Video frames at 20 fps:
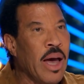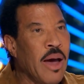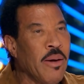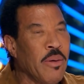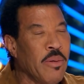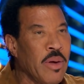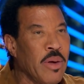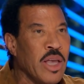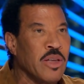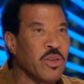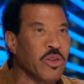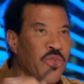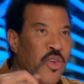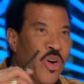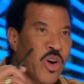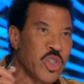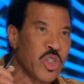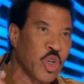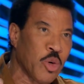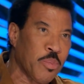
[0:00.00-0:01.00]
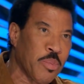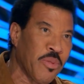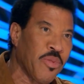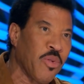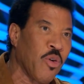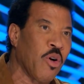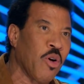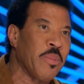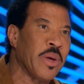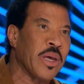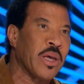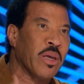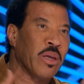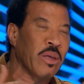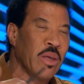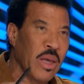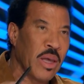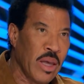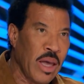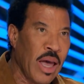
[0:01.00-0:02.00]
how, as far as you're performing.
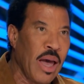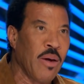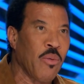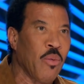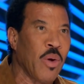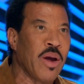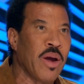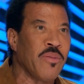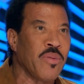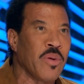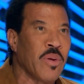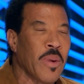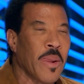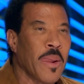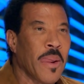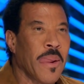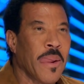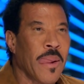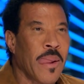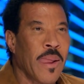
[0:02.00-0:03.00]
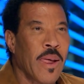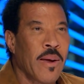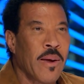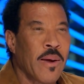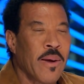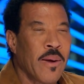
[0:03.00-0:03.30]
Where performing?